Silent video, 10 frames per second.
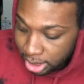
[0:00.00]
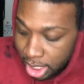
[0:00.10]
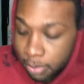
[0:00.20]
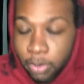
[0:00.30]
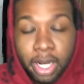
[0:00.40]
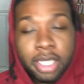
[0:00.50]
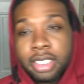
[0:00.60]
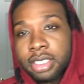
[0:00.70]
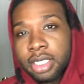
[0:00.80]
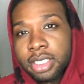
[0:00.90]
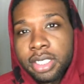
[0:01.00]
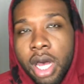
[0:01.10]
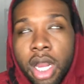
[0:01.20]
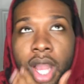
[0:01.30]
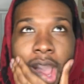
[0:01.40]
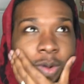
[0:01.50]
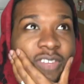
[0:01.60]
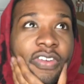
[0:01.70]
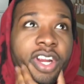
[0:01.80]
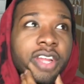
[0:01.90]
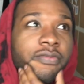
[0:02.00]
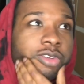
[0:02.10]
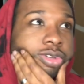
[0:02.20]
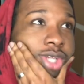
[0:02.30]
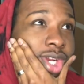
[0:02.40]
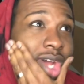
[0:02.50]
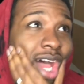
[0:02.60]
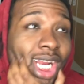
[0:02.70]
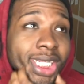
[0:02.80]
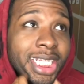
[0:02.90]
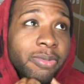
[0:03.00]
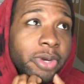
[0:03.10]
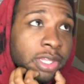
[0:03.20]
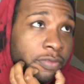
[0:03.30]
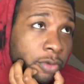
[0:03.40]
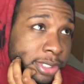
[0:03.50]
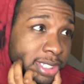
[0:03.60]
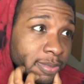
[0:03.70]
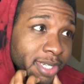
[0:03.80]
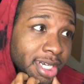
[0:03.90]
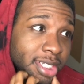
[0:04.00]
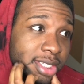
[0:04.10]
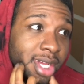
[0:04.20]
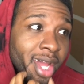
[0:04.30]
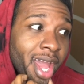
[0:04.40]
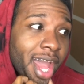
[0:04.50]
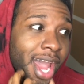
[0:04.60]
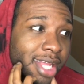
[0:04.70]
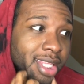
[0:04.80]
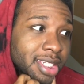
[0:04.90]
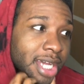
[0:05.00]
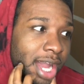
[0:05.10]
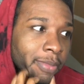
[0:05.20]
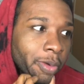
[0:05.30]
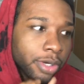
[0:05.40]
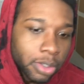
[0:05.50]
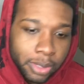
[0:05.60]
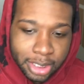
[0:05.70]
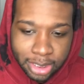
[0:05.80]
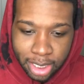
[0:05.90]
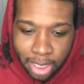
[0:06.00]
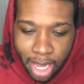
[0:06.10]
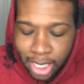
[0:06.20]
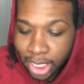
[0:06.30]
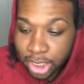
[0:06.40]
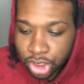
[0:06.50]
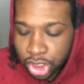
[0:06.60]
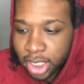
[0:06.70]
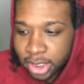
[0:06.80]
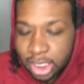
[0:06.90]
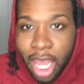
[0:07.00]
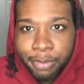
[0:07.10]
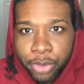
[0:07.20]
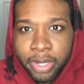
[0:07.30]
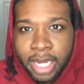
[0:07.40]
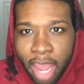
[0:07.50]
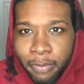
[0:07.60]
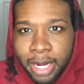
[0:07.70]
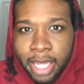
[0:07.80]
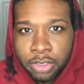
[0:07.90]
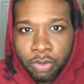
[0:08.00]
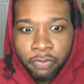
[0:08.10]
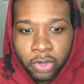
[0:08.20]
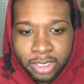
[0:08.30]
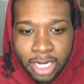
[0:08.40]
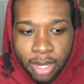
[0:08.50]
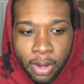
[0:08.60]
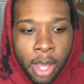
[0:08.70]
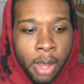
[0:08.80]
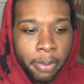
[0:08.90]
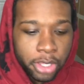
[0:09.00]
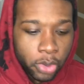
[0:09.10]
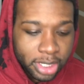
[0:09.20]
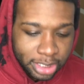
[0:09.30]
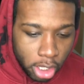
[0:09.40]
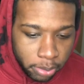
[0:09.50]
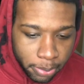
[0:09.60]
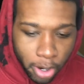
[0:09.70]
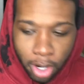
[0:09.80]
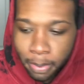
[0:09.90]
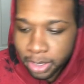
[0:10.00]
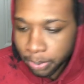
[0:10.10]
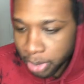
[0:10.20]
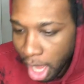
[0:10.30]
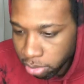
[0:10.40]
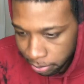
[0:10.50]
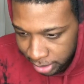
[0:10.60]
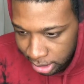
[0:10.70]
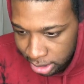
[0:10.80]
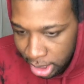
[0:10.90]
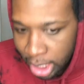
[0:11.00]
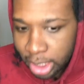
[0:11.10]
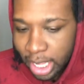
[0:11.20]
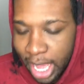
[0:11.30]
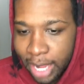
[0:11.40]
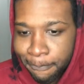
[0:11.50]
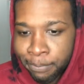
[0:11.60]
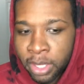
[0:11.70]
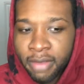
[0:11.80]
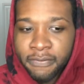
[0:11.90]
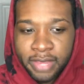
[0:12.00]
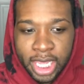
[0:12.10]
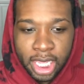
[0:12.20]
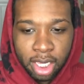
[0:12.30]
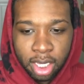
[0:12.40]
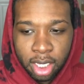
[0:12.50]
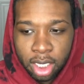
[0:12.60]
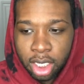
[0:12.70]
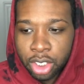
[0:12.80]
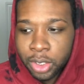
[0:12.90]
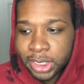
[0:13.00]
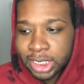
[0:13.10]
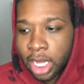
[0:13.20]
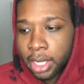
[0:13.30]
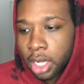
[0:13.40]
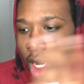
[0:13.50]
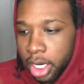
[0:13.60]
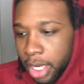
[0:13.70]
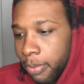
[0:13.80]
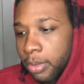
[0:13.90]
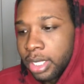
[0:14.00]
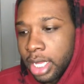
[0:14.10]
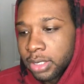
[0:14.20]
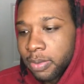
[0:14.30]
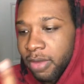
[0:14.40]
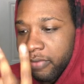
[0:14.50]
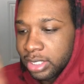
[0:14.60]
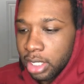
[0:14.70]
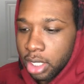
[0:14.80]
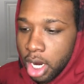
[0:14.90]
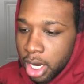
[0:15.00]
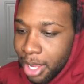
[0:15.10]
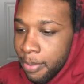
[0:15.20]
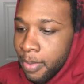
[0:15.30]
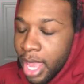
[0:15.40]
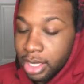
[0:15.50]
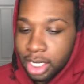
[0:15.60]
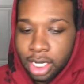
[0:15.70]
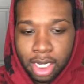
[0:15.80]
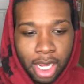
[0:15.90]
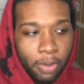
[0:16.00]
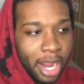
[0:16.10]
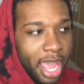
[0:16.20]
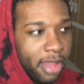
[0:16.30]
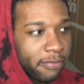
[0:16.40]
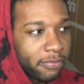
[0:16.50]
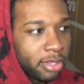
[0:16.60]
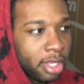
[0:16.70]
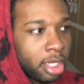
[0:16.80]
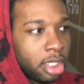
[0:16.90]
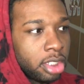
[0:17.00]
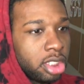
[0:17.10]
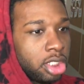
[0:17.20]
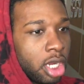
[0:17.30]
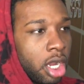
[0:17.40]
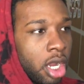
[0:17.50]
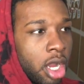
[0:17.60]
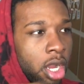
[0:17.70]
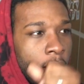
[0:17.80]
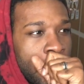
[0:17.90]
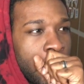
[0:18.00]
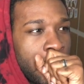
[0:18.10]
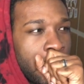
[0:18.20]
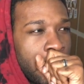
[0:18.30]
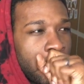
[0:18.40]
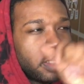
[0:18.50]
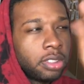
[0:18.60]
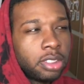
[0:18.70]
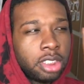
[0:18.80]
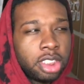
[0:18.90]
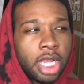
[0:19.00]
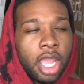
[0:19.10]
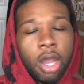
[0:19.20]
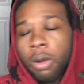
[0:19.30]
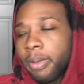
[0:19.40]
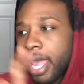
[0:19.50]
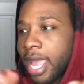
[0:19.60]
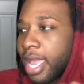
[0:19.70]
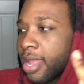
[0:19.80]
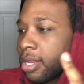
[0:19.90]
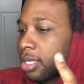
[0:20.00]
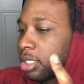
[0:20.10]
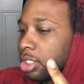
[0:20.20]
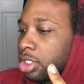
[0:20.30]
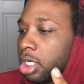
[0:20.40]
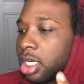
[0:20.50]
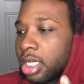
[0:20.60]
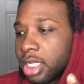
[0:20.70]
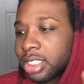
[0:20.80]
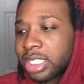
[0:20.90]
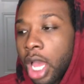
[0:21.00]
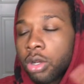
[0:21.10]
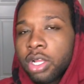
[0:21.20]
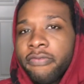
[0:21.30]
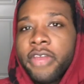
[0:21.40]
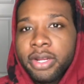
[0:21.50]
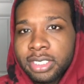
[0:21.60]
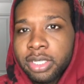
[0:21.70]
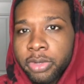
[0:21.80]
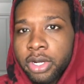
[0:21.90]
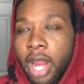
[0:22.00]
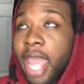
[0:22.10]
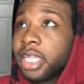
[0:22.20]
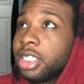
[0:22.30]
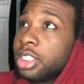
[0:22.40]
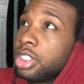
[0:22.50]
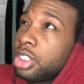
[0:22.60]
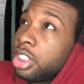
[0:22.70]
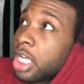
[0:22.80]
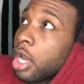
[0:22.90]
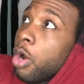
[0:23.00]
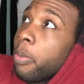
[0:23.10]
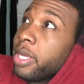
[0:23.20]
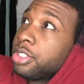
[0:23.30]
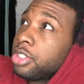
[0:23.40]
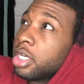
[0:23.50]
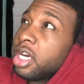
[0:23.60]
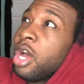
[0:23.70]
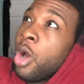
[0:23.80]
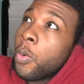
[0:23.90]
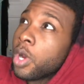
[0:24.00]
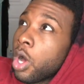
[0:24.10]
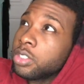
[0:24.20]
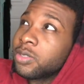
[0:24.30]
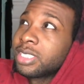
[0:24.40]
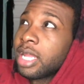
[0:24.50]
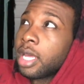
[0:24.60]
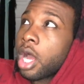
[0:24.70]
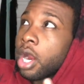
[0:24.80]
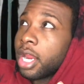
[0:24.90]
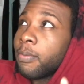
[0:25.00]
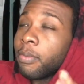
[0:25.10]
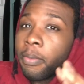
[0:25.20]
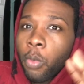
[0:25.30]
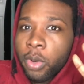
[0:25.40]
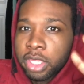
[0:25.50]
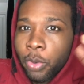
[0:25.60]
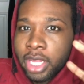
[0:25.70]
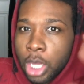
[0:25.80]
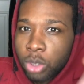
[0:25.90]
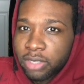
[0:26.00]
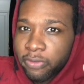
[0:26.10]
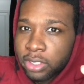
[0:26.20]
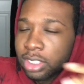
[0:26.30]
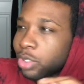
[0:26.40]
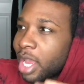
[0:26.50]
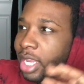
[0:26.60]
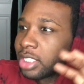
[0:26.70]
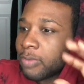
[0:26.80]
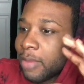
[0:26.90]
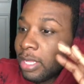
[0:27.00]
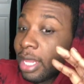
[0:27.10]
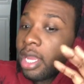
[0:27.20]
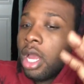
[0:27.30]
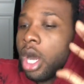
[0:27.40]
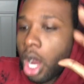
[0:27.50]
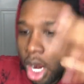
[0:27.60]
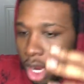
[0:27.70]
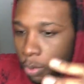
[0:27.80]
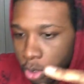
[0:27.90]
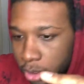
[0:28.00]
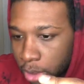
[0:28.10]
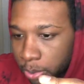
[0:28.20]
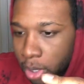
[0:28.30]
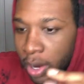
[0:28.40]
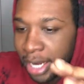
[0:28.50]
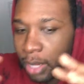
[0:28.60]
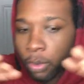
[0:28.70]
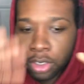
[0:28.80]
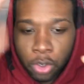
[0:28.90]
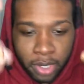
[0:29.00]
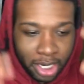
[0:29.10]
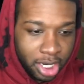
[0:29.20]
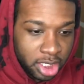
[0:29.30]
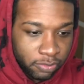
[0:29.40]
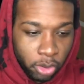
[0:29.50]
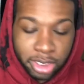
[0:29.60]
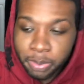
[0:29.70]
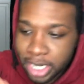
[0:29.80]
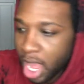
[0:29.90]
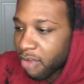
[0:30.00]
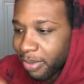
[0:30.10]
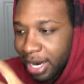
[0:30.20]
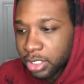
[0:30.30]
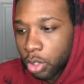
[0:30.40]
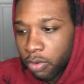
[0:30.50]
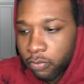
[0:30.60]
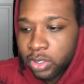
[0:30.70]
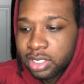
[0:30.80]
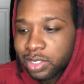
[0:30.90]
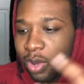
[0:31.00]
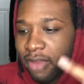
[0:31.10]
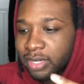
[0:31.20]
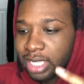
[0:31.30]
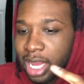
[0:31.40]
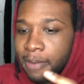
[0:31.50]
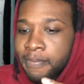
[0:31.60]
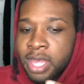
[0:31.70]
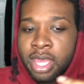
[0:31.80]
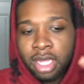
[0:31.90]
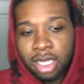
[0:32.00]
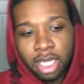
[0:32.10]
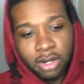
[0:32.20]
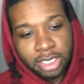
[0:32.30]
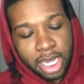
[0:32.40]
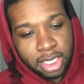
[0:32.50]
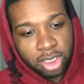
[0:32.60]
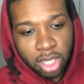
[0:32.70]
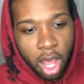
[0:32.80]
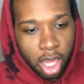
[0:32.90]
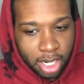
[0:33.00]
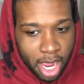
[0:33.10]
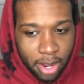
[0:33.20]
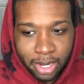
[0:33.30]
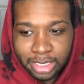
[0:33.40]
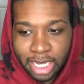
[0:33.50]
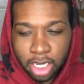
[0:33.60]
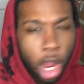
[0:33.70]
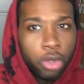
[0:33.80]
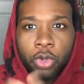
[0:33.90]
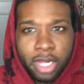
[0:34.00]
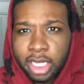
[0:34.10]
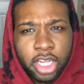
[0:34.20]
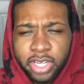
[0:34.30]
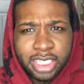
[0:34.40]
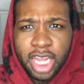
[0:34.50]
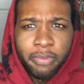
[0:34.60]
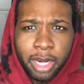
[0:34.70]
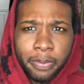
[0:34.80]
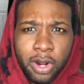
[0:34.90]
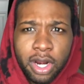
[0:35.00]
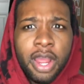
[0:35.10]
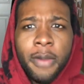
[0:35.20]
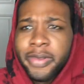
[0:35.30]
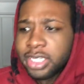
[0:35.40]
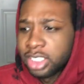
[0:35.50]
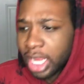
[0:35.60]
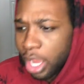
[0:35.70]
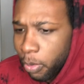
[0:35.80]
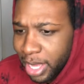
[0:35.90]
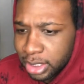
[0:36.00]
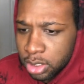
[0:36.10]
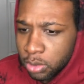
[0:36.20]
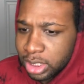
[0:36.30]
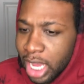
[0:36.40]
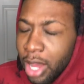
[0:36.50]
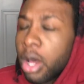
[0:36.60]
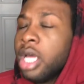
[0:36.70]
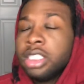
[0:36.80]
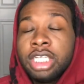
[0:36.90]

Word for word: time when I listened to this song, I was very confused on how to separate their voices, because at the time they were doing this thing and they just stopped doing it. Everybody has their own voice now, but you can tell them apart. But the problem is that V used to sound like RM. They used to make V sound like RM, and then they would have J-Hope and Suga sound very similar, and then J-Hope and Suga would also sound like RM with the way they go into verses. So I guess maybe like RM wrote a certain part and they were doing it in his voice, but not everybody has their own voices. So every time there's like a song now, it's like, oh, you can clearly tell everybody apart, because J-Hope has his own style.